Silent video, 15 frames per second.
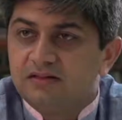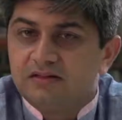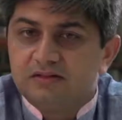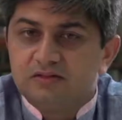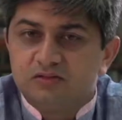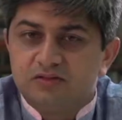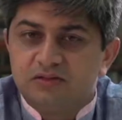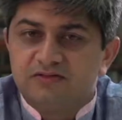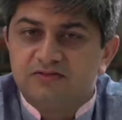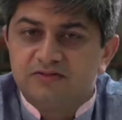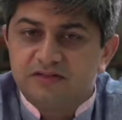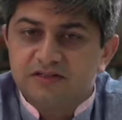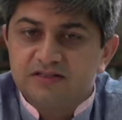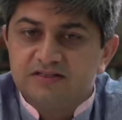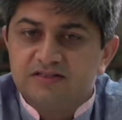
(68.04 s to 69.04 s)
So the
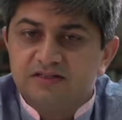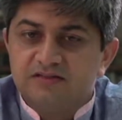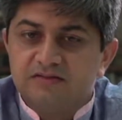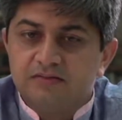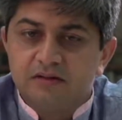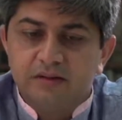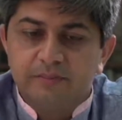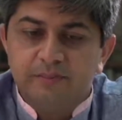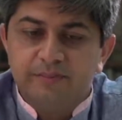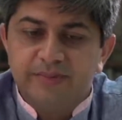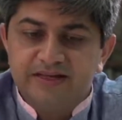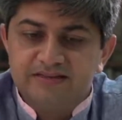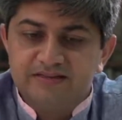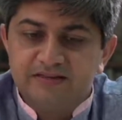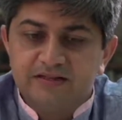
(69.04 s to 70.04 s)
first and
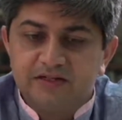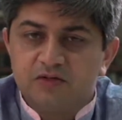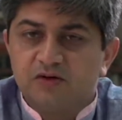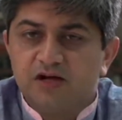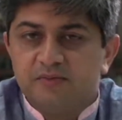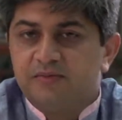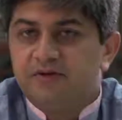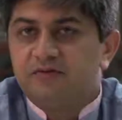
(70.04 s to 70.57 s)
basic requirement